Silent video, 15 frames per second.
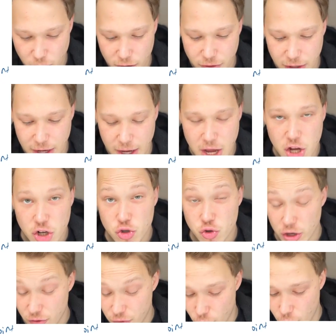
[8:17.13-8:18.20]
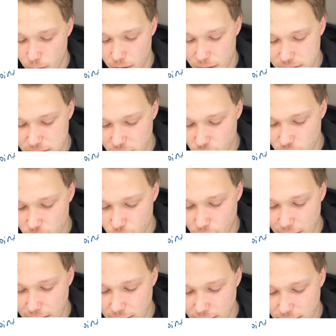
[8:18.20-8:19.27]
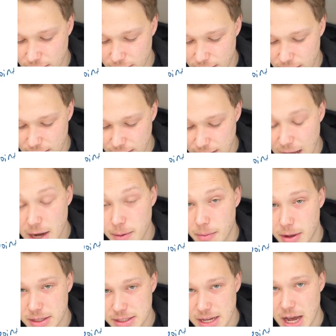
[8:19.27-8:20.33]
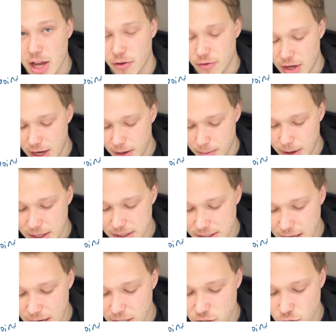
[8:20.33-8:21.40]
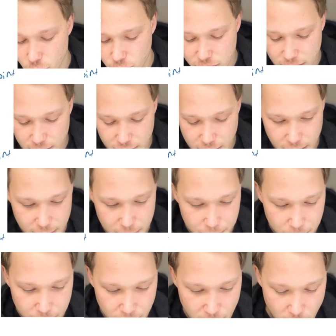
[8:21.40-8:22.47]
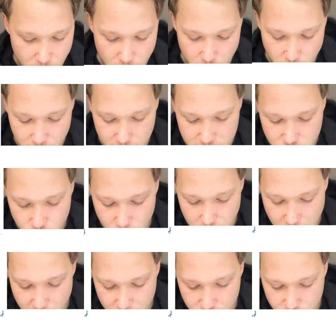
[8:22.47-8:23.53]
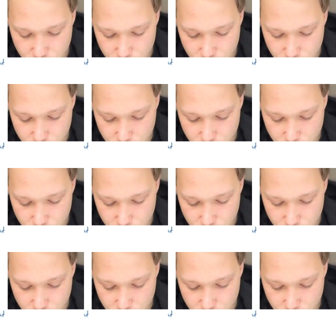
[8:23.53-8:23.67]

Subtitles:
of the trick formulas that you can write sine of 90 minus theta as cosine theta. All right, so we have